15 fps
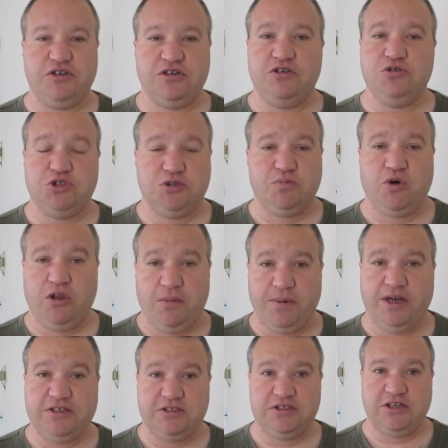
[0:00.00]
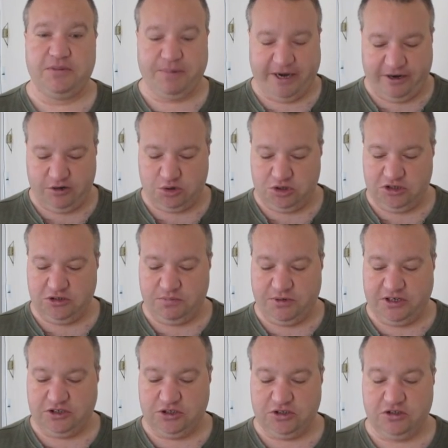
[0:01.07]
They're going to use smaller buses like paratransit
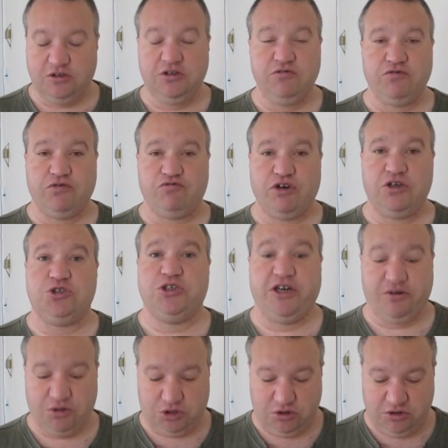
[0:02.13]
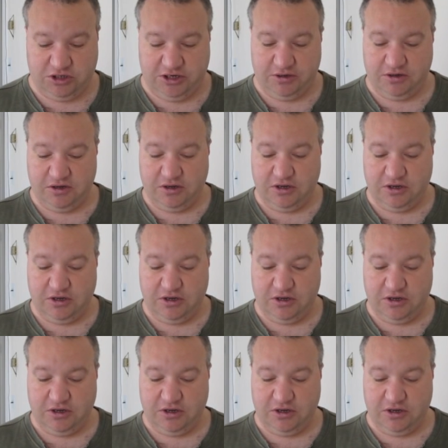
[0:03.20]
buses and only run rush hours only.